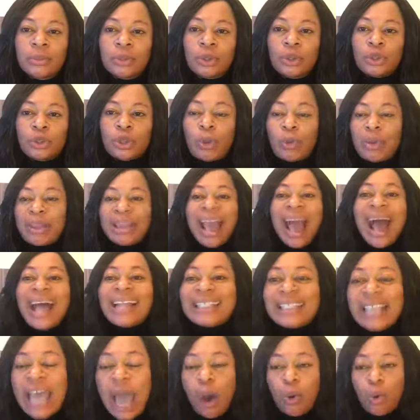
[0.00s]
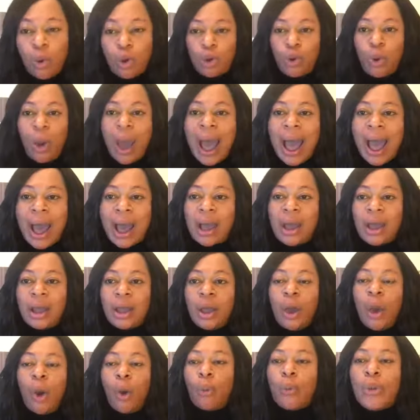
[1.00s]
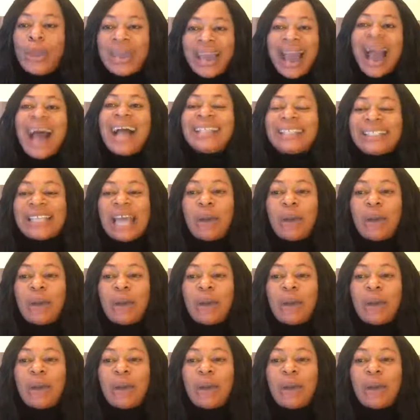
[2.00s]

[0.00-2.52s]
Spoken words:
So we can't tell who you are. We can't